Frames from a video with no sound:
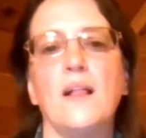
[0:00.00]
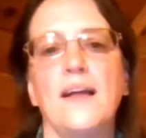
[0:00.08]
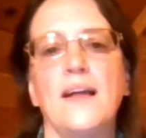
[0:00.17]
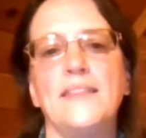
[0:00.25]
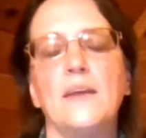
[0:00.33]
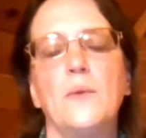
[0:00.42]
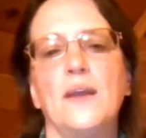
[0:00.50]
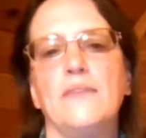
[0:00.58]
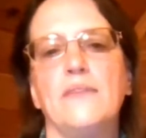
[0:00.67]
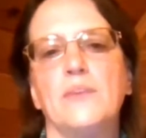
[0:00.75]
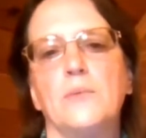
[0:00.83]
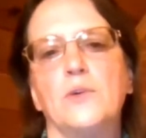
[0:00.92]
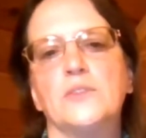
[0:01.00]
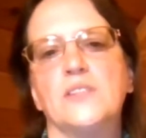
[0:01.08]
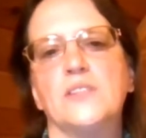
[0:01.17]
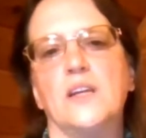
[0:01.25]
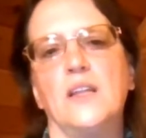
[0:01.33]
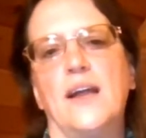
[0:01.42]
Well, I think we have the
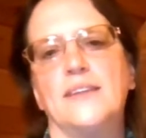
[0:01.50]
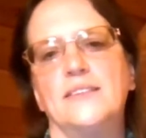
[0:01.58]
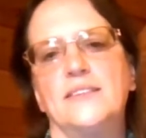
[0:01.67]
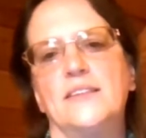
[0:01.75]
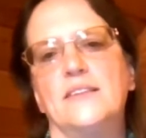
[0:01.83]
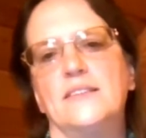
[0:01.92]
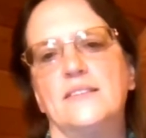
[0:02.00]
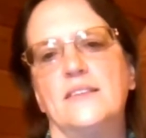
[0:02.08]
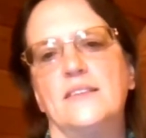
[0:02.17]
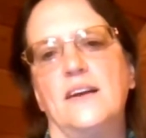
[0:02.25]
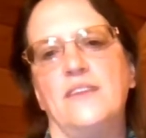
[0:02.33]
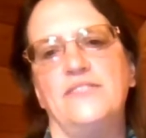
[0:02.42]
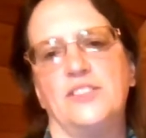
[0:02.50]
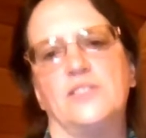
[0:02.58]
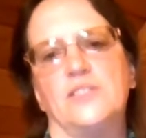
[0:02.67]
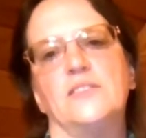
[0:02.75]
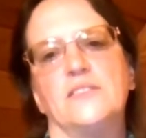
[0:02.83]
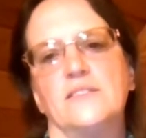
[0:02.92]
most elected
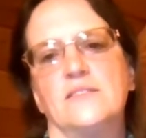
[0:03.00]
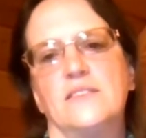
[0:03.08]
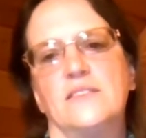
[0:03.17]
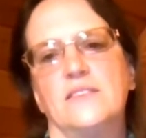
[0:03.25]
officials